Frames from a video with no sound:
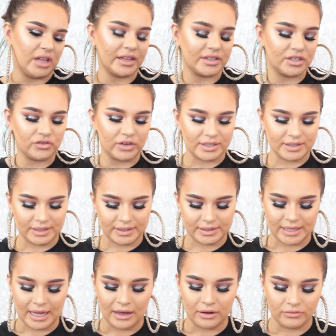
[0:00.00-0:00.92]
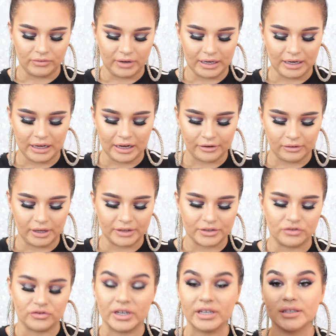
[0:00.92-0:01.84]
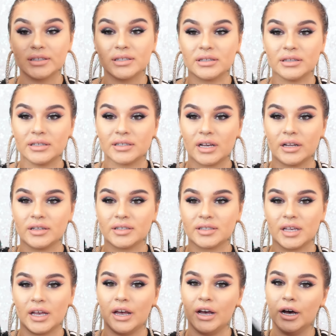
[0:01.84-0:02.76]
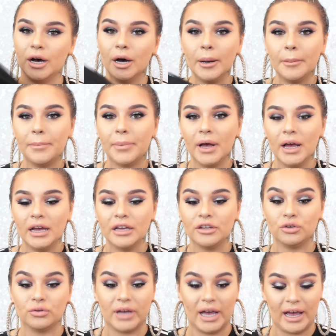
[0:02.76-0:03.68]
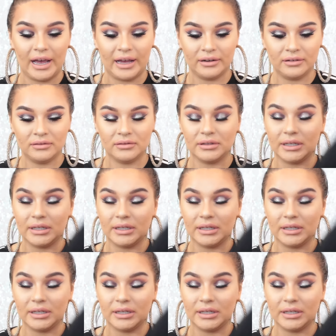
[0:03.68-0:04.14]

like to dress this down really. I don't like to dress this kind of skirt up. You can